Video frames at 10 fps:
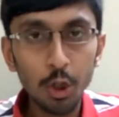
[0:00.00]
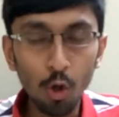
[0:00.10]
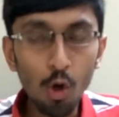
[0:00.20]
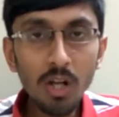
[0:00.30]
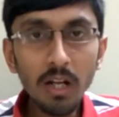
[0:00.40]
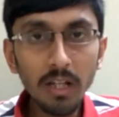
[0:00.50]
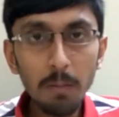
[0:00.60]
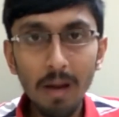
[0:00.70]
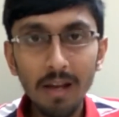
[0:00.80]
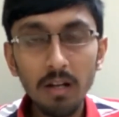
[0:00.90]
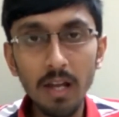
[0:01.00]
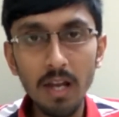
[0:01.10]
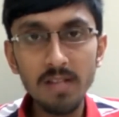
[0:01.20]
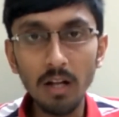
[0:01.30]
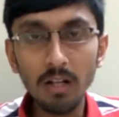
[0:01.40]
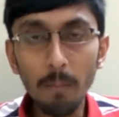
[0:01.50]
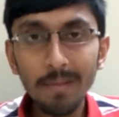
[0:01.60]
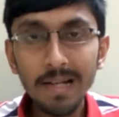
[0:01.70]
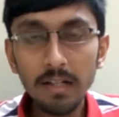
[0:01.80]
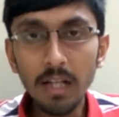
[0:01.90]
Toyota e-Palette is a
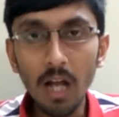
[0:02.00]
completely